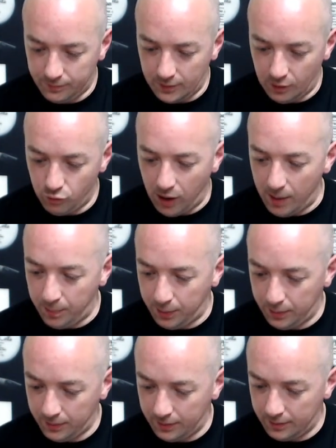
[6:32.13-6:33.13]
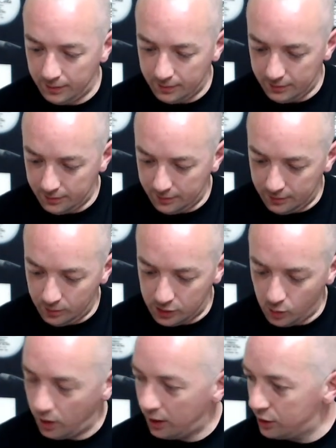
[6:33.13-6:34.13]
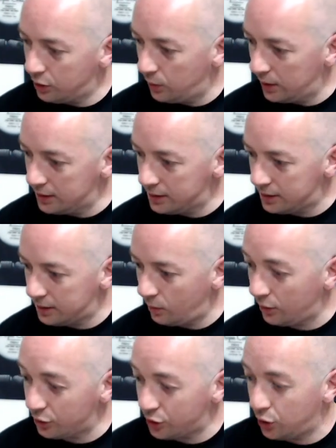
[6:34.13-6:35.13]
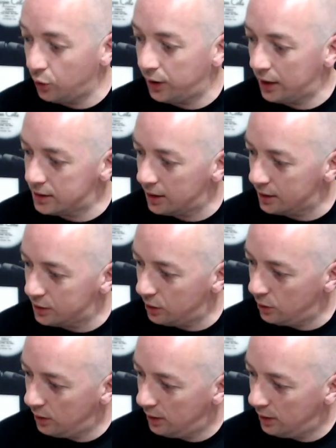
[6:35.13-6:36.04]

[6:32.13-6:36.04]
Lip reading: wrap, what you want to do is, well, there's 2 things you can do.